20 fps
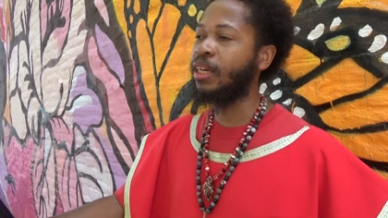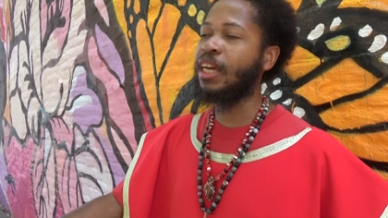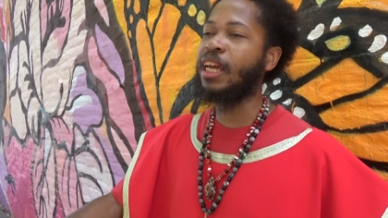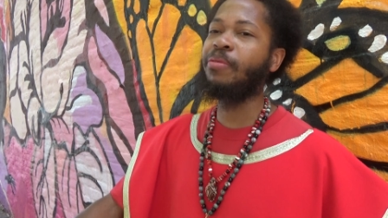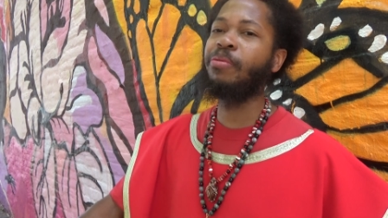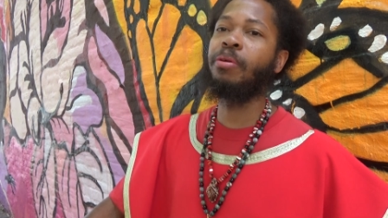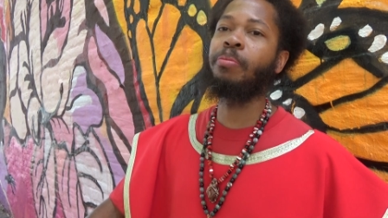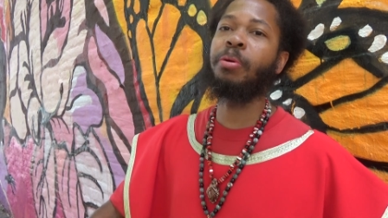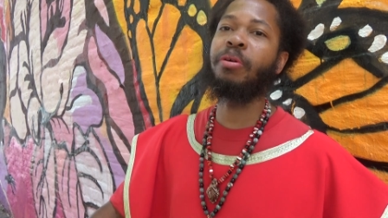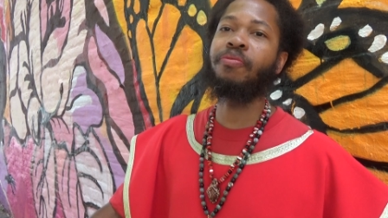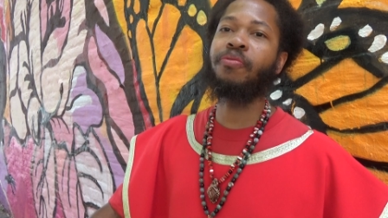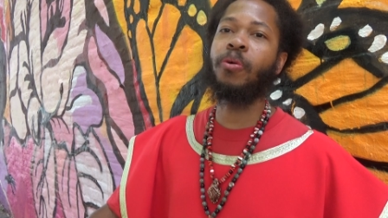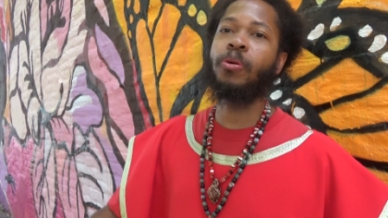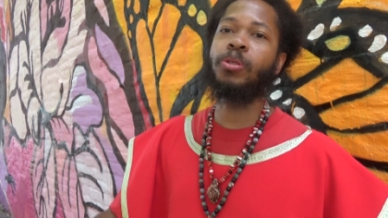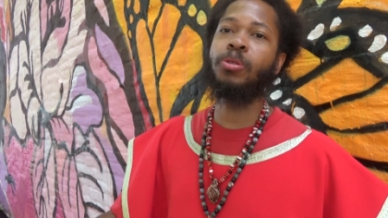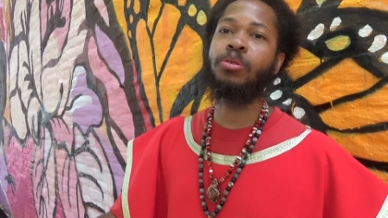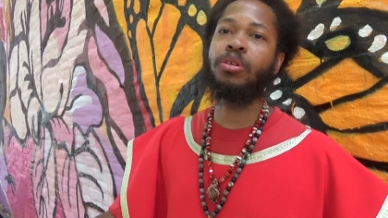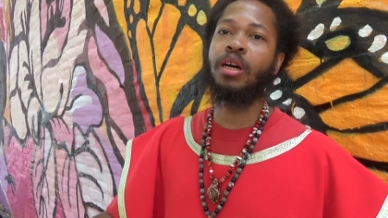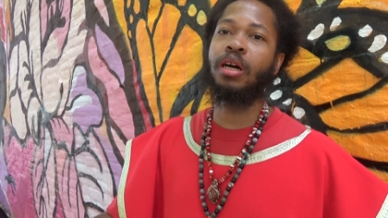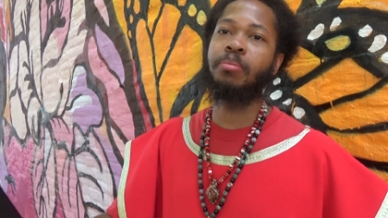even before
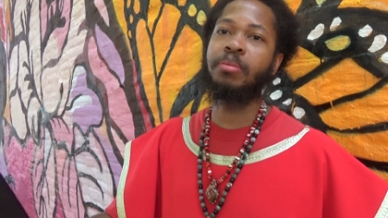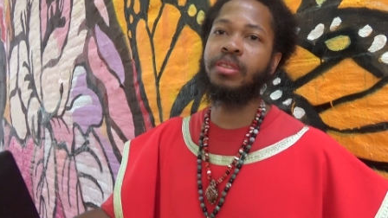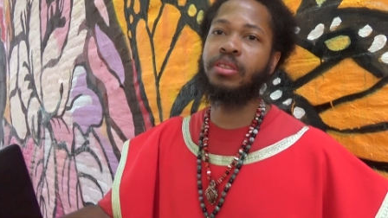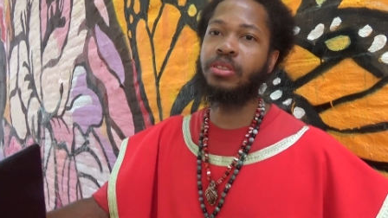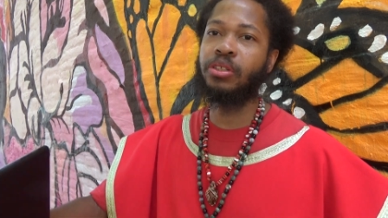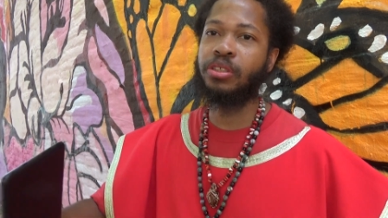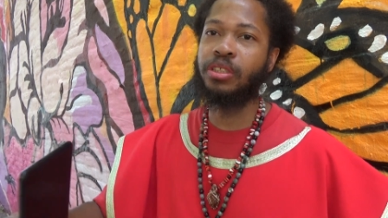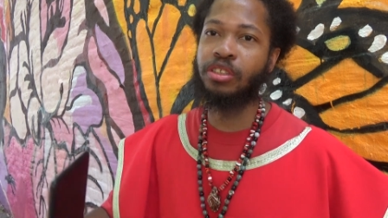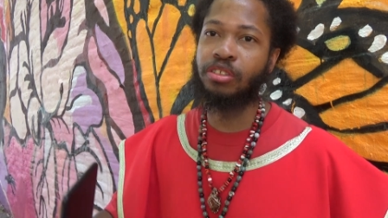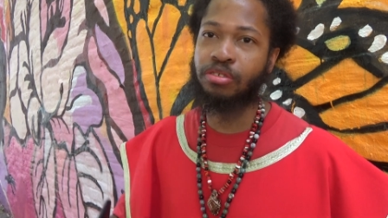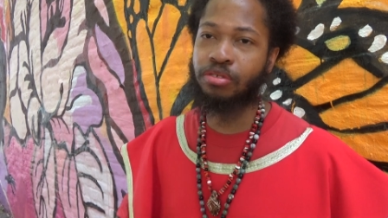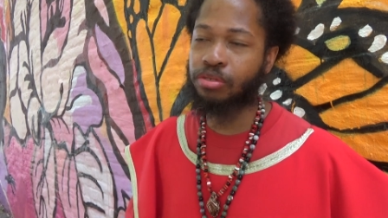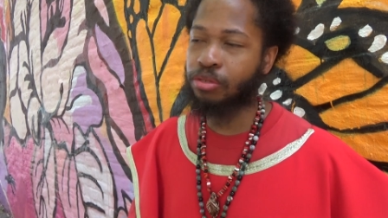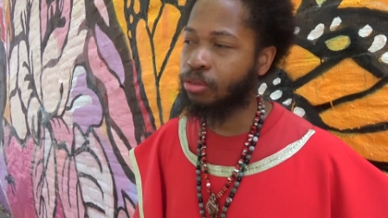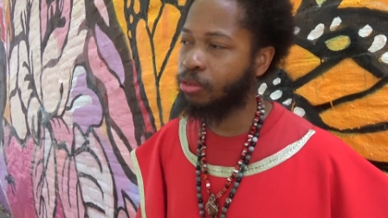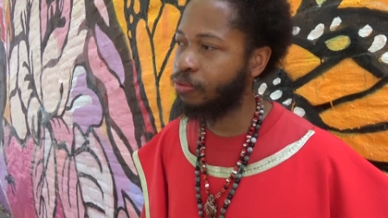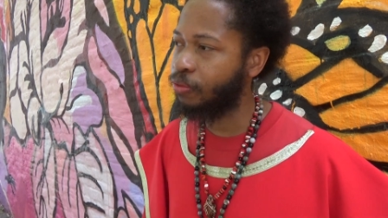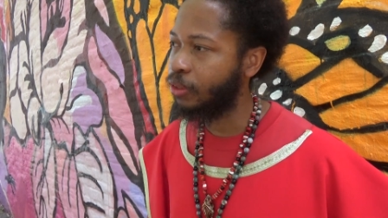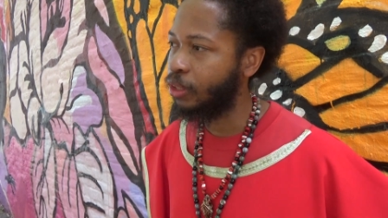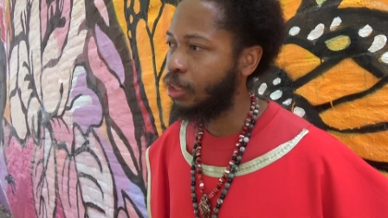you come into this
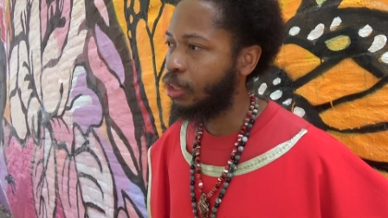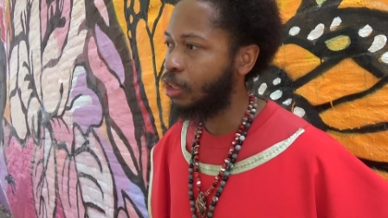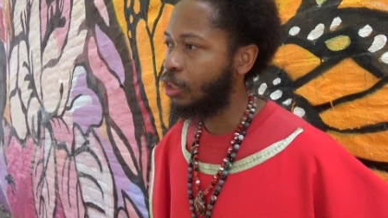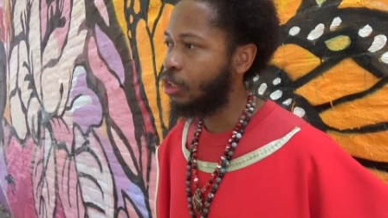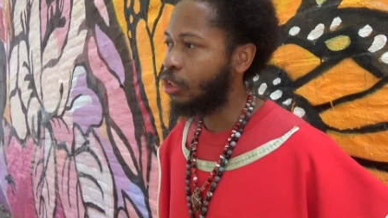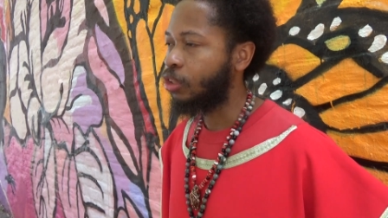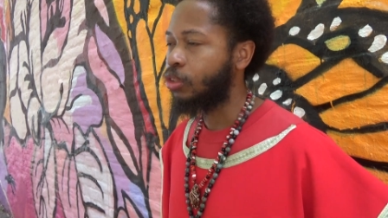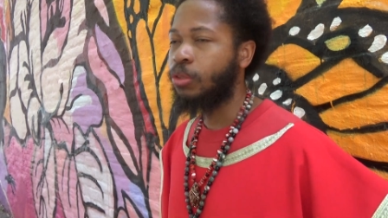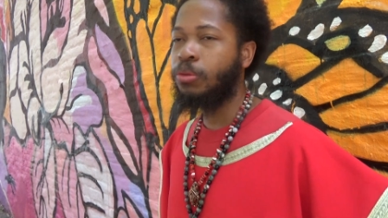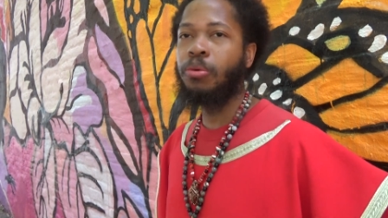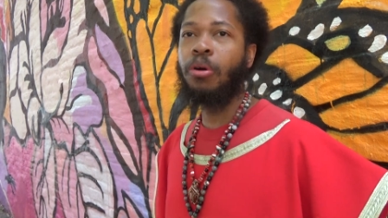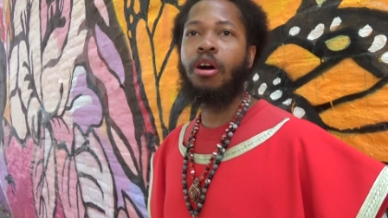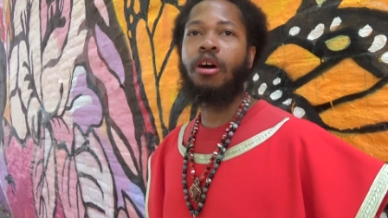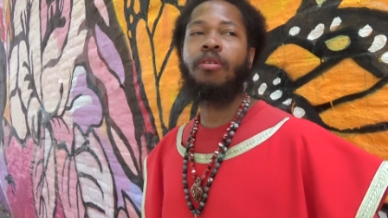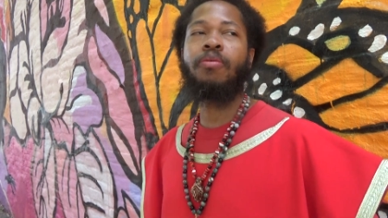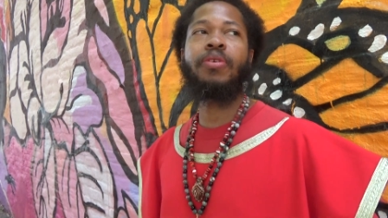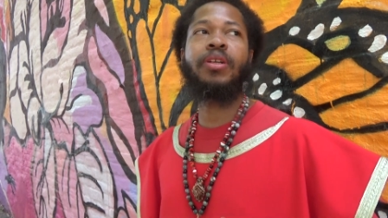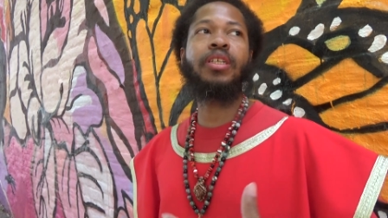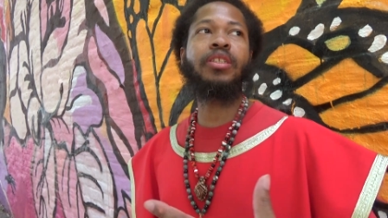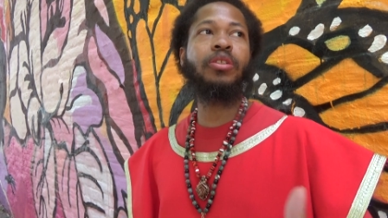truth, you
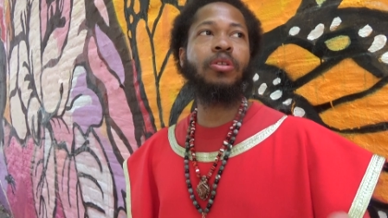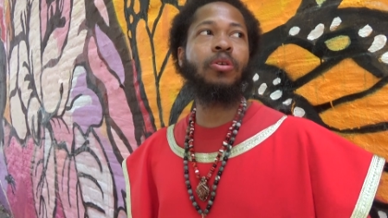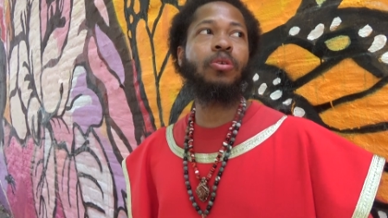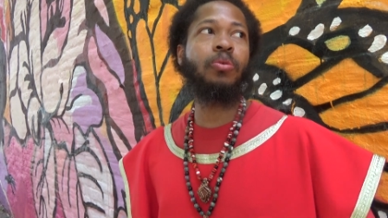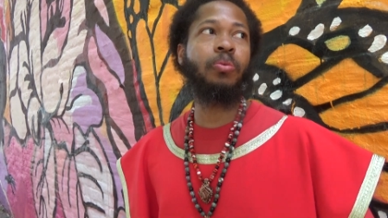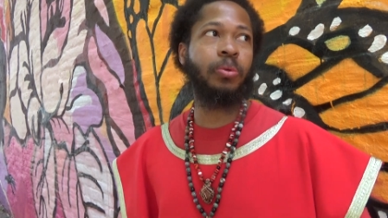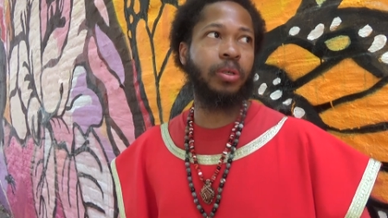already knew.